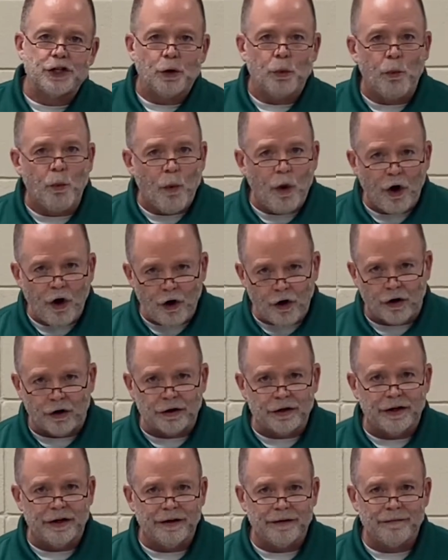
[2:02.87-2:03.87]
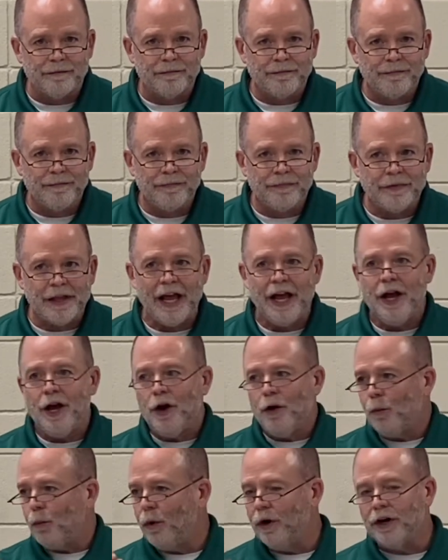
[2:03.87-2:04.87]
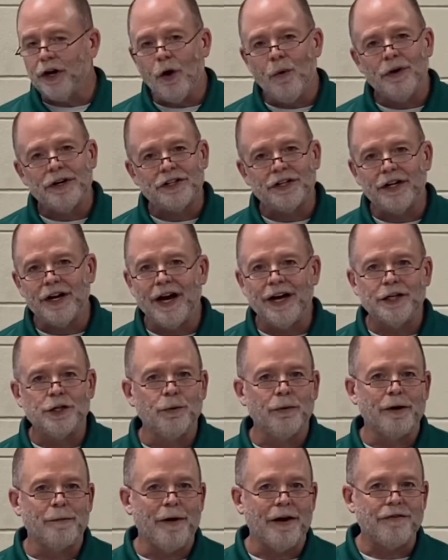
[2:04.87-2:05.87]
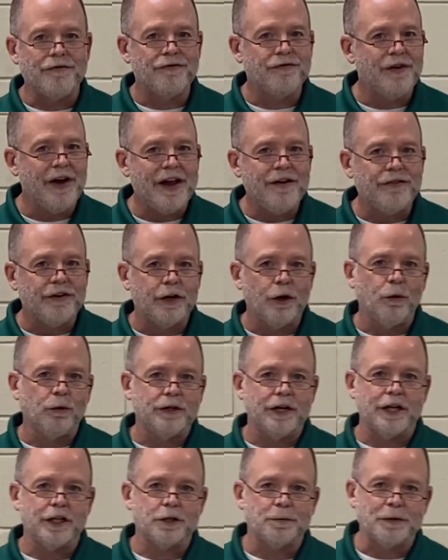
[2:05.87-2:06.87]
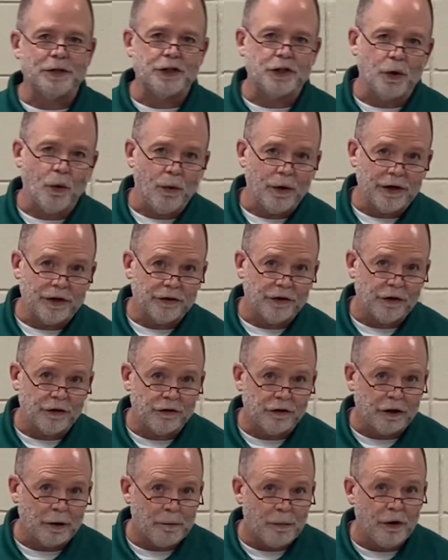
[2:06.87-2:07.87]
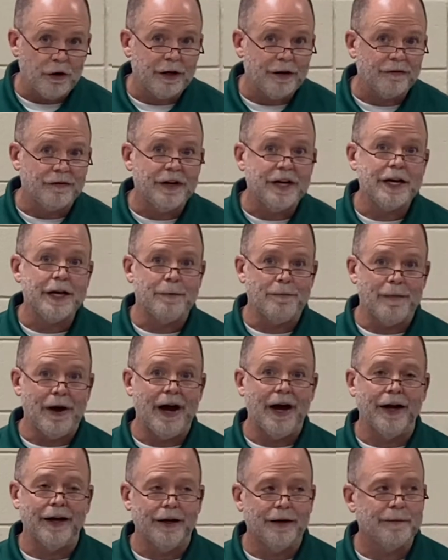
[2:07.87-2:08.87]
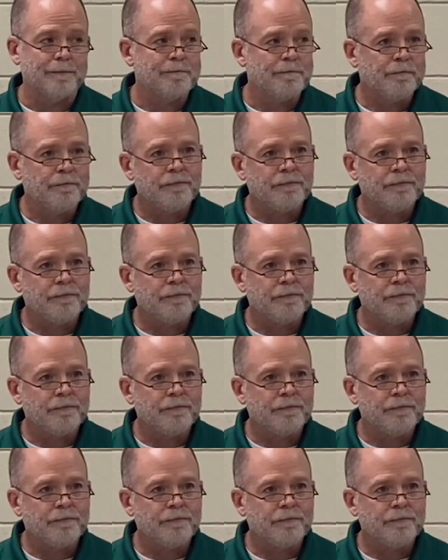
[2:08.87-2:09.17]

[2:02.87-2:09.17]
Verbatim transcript: to work. We're going tonight to one of my favorite Old Testament stories. It's the book of Nehemiah.